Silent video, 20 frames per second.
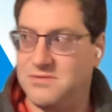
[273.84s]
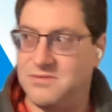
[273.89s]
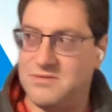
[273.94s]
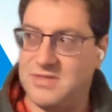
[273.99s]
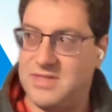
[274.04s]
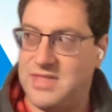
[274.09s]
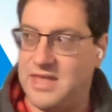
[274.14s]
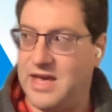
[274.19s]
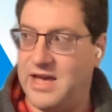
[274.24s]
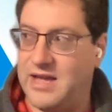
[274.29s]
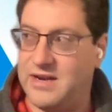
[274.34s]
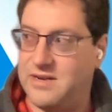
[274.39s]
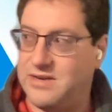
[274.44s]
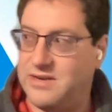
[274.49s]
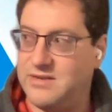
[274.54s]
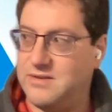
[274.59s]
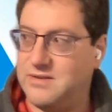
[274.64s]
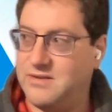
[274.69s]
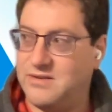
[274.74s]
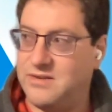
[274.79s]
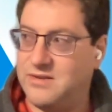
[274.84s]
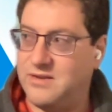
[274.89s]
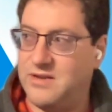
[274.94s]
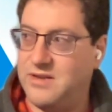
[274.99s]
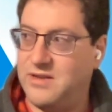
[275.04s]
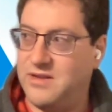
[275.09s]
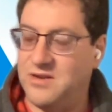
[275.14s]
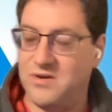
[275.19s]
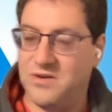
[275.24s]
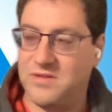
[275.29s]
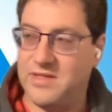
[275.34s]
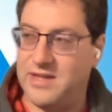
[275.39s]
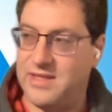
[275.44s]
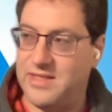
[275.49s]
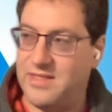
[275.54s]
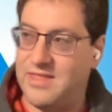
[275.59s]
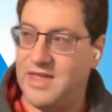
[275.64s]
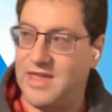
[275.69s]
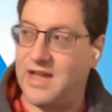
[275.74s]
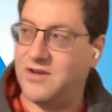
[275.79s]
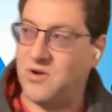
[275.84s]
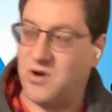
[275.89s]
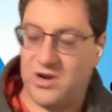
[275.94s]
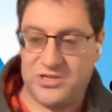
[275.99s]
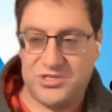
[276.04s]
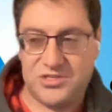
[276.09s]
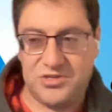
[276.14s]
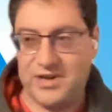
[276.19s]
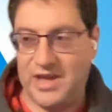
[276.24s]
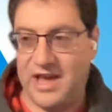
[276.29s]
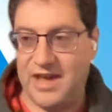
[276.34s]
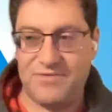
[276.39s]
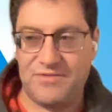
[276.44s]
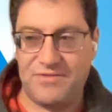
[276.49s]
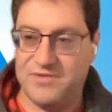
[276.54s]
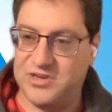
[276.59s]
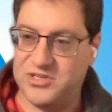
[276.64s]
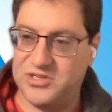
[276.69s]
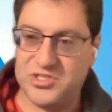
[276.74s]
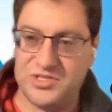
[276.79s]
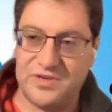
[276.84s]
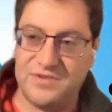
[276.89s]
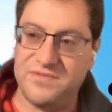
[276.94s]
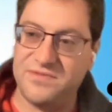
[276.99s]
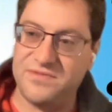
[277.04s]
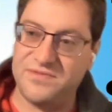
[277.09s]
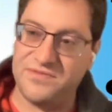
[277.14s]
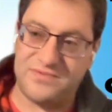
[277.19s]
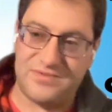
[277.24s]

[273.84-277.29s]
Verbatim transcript: that you know that that caused her to have a vision of